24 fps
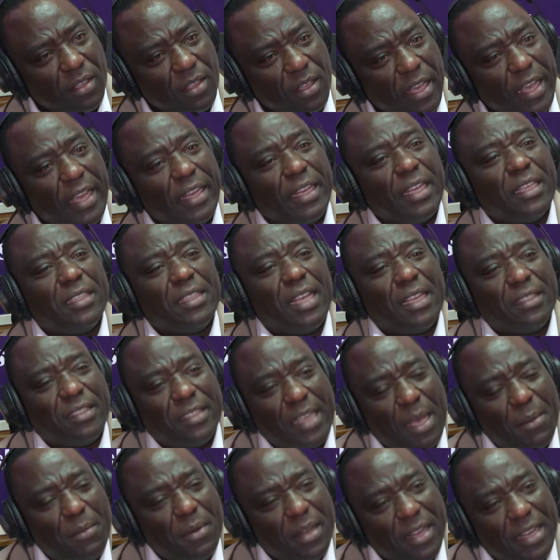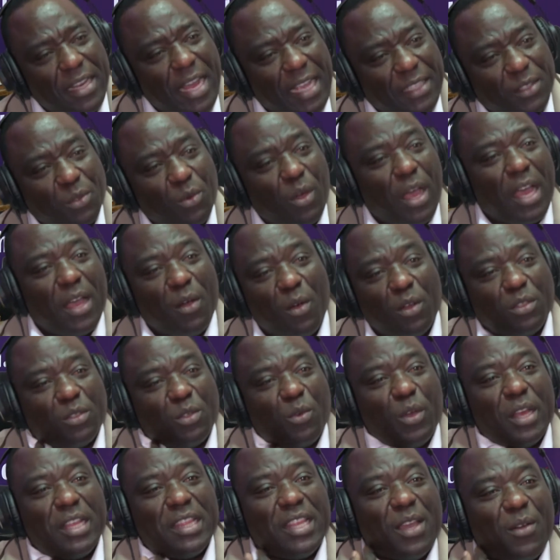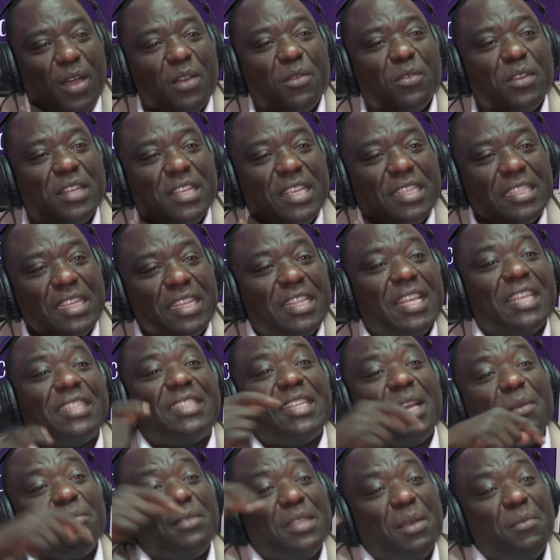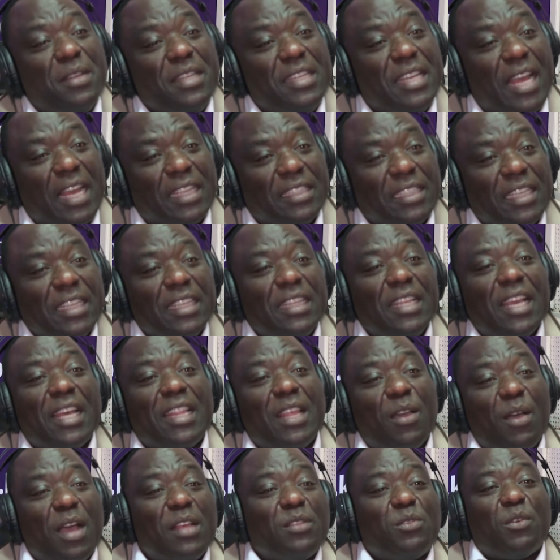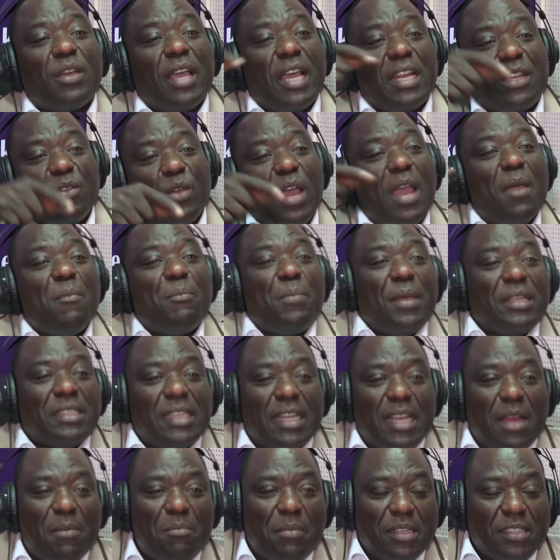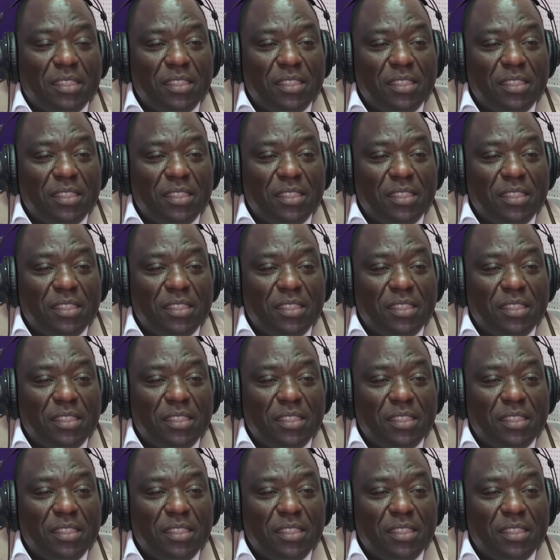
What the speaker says: It is the same leaders who are also, when they want to register, the same leader. They are the ones who get your M-Pesa numbers.